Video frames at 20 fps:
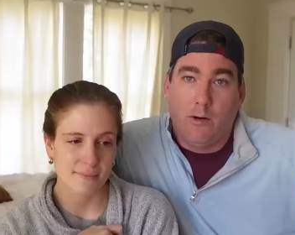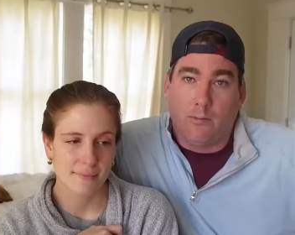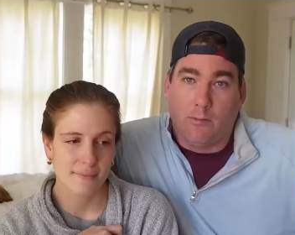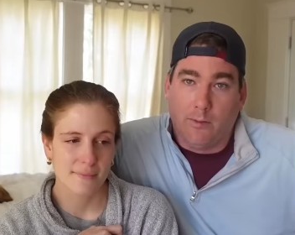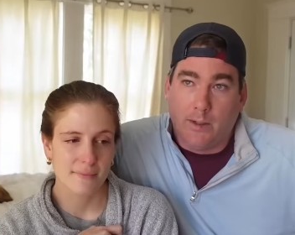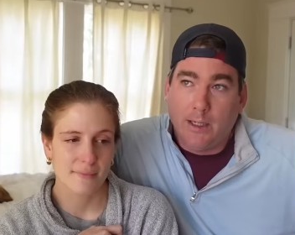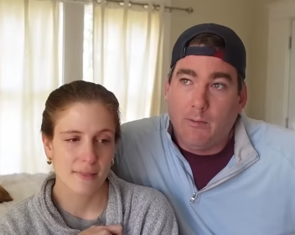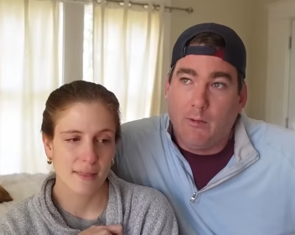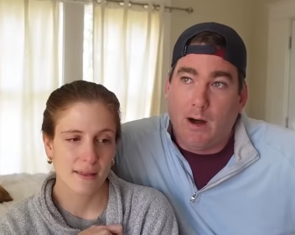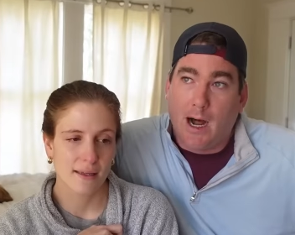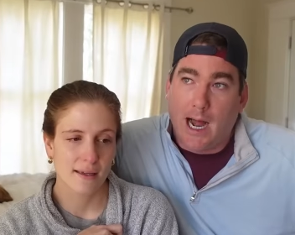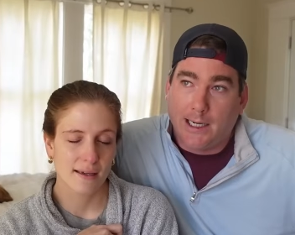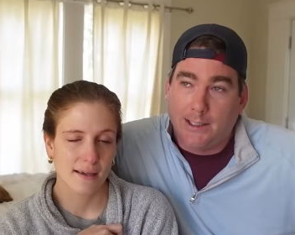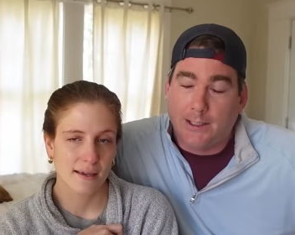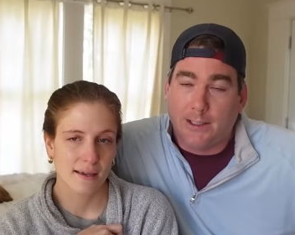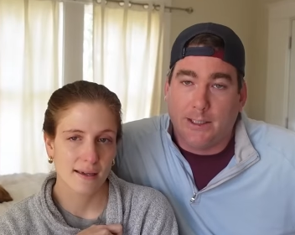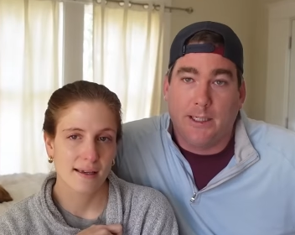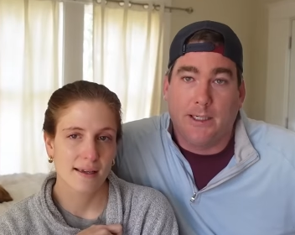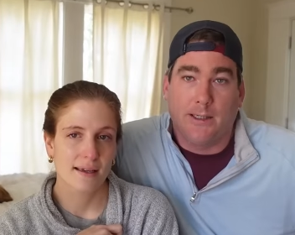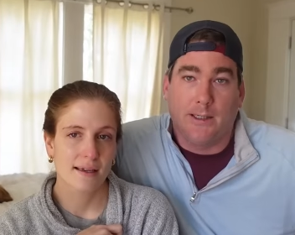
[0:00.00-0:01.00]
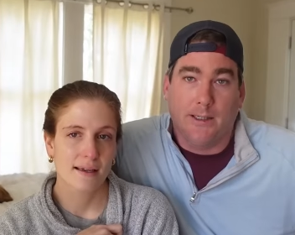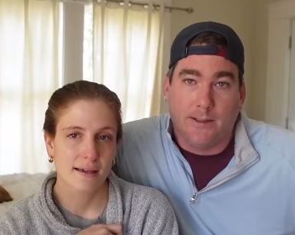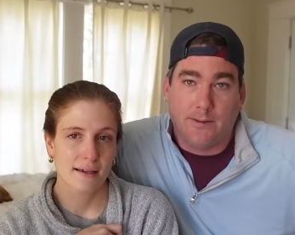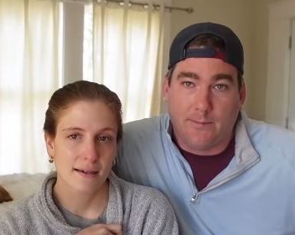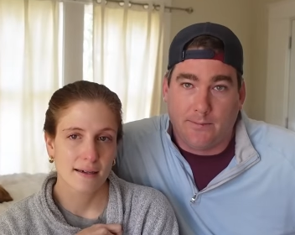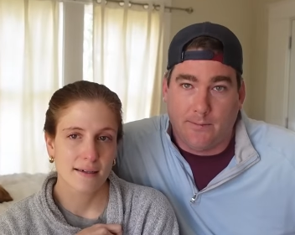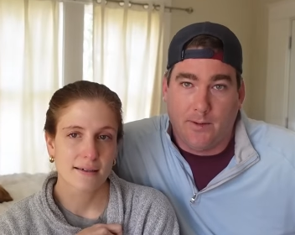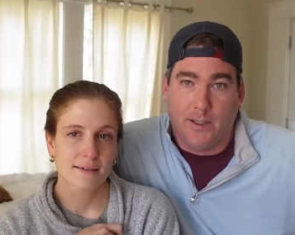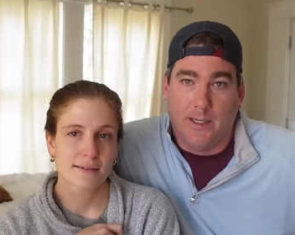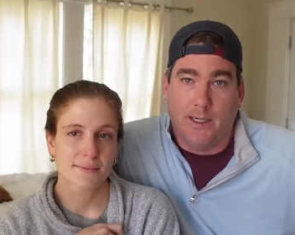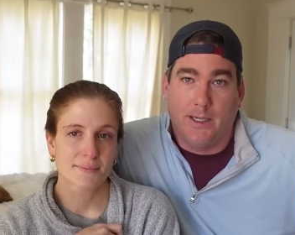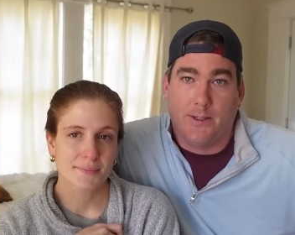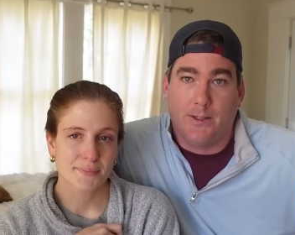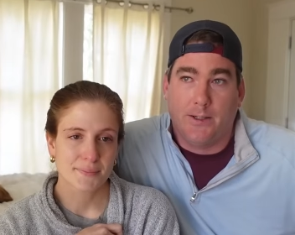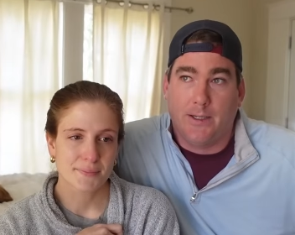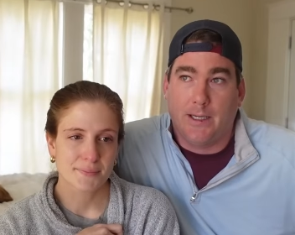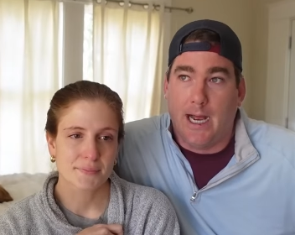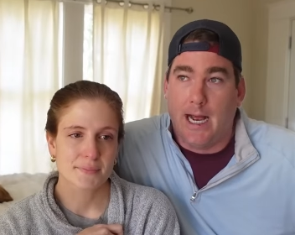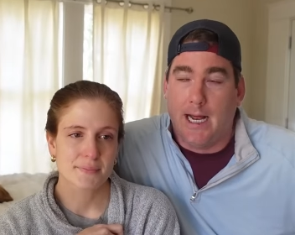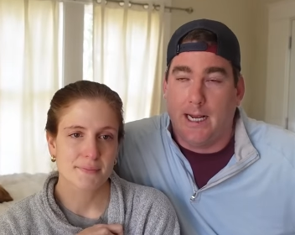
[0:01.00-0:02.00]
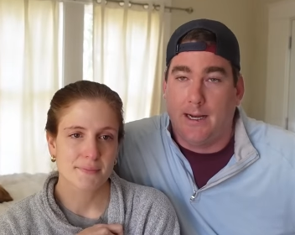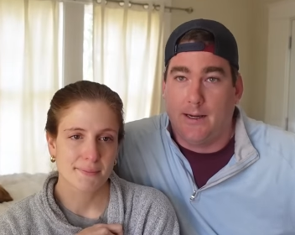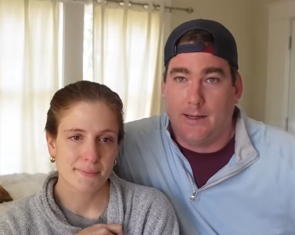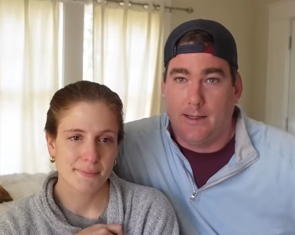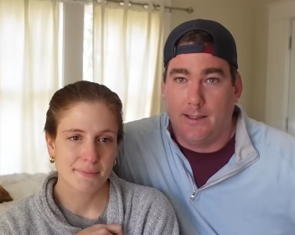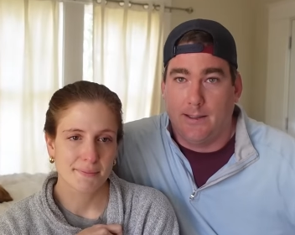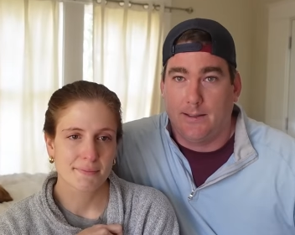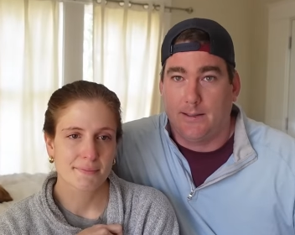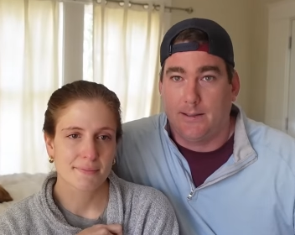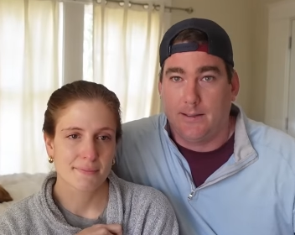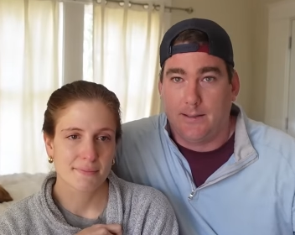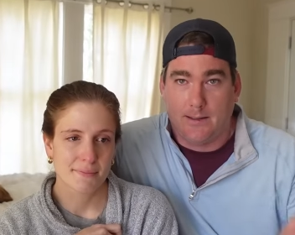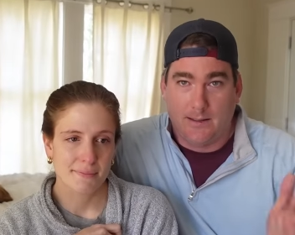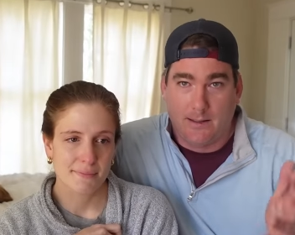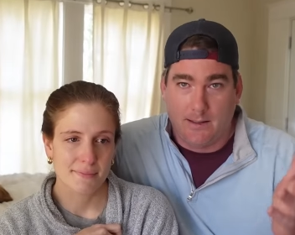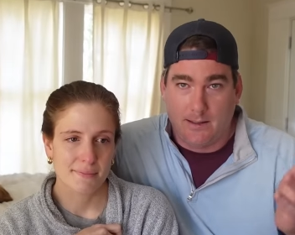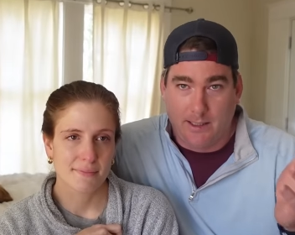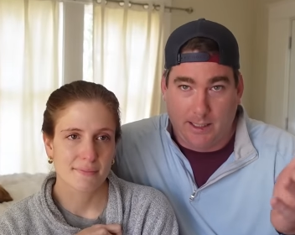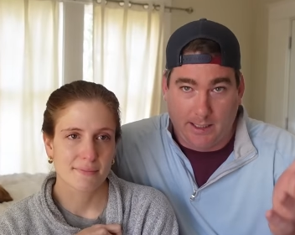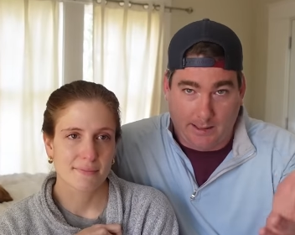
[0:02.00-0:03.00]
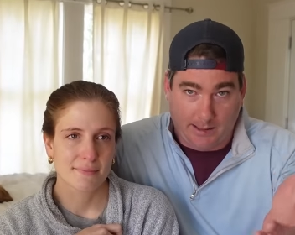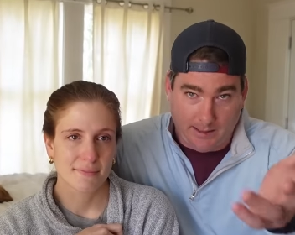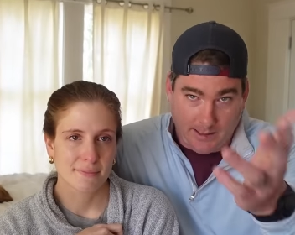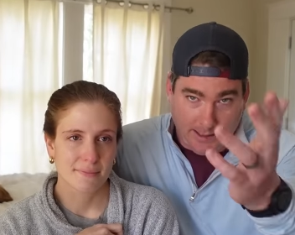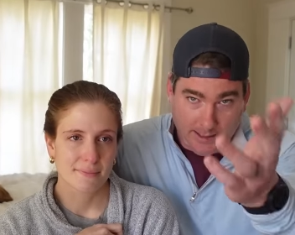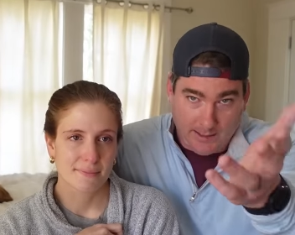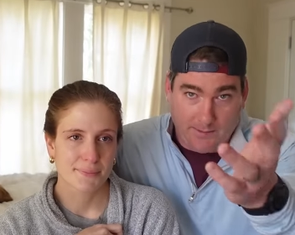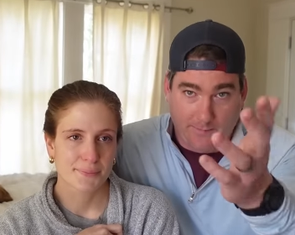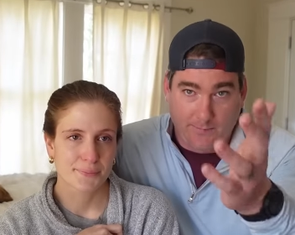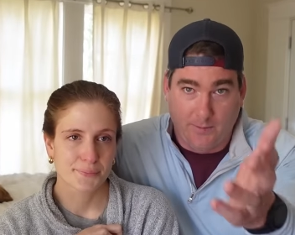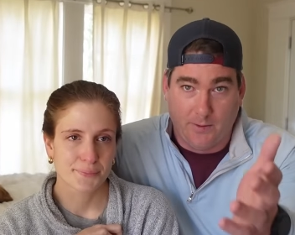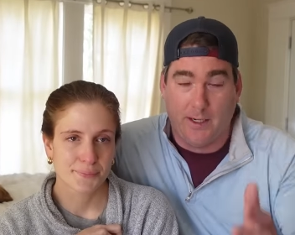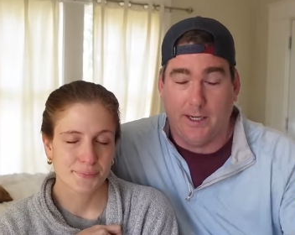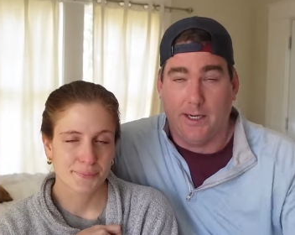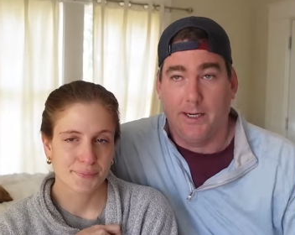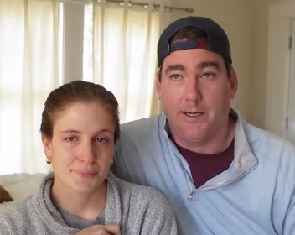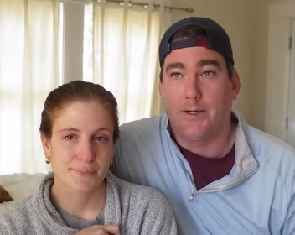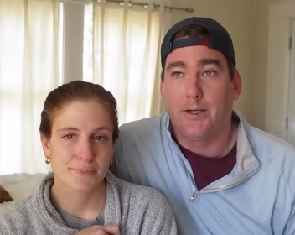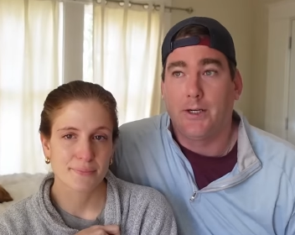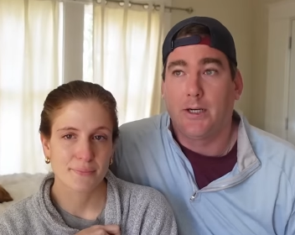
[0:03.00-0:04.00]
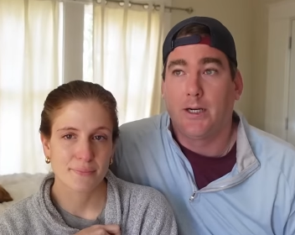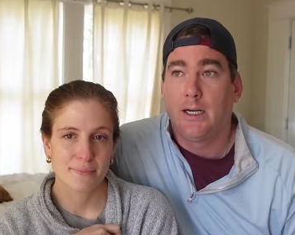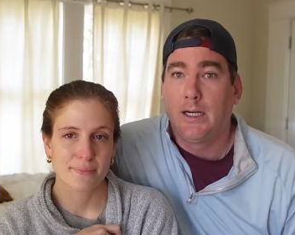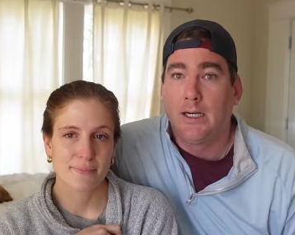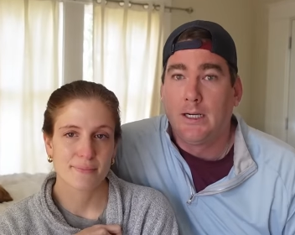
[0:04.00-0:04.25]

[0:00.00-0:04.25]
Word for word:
Speaker 1: rewatching this footage that is like this footage